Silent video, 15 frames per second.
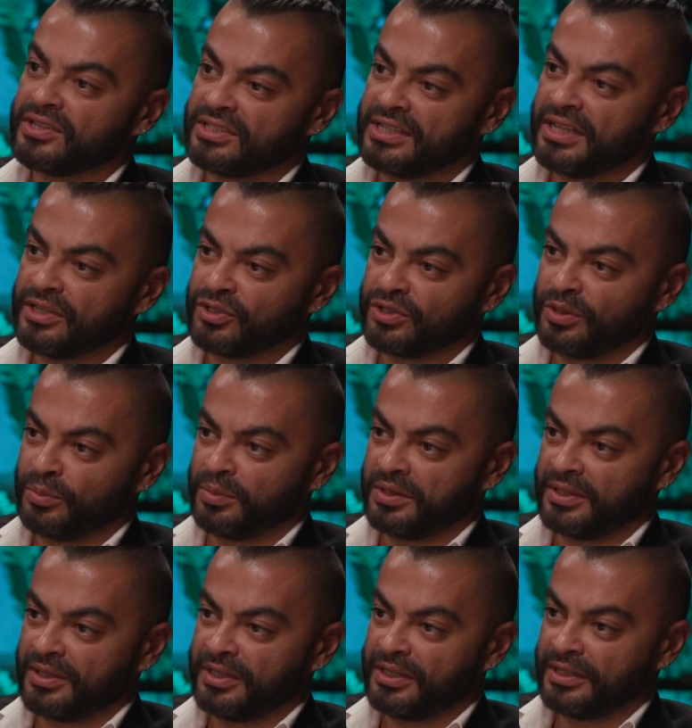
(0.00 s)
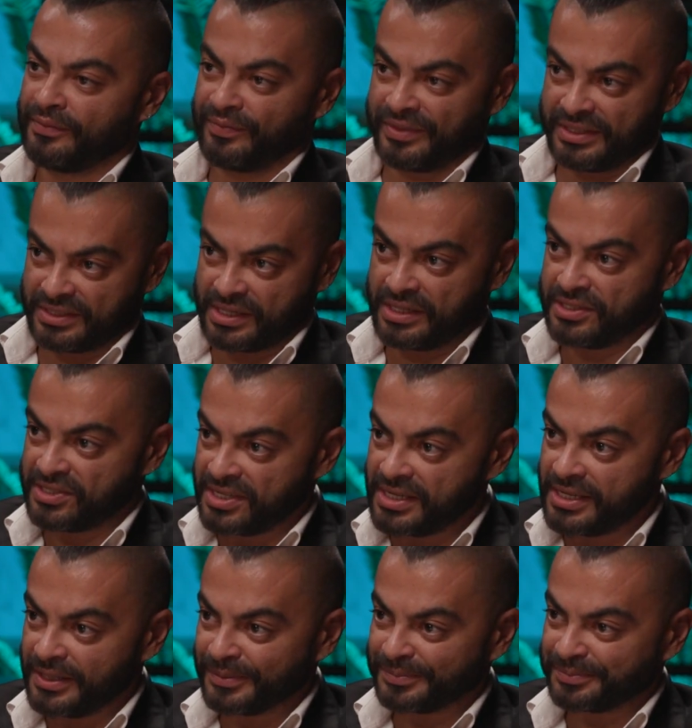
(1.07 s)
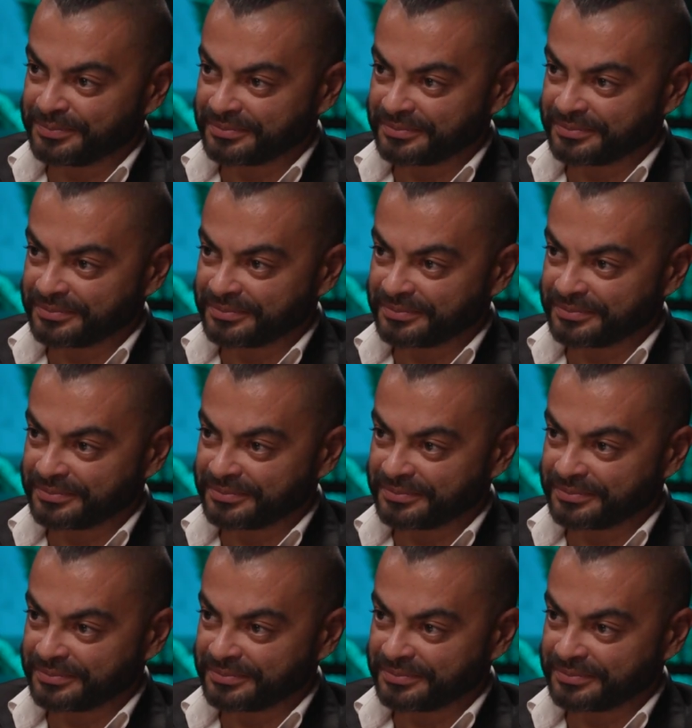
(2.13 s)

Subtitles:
residential building, say, see,